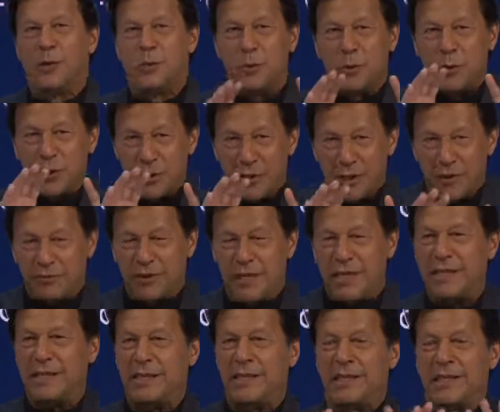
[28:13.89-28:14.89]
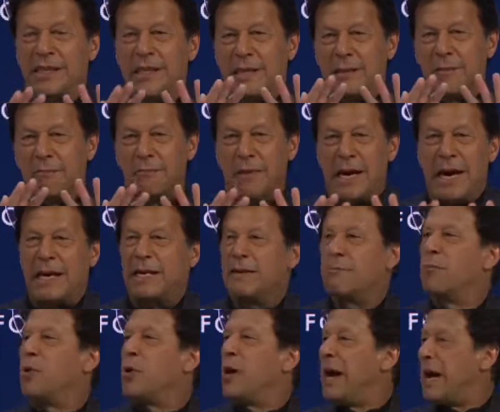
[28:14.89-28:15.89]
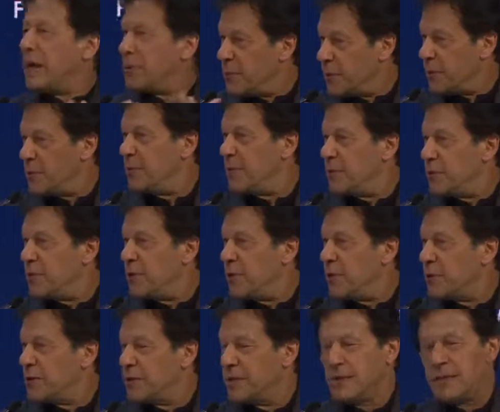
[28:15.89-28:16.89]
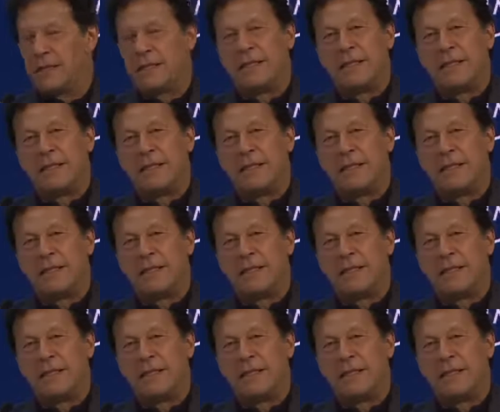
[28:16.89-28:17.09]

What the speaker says: We should have just had a more equitable growth.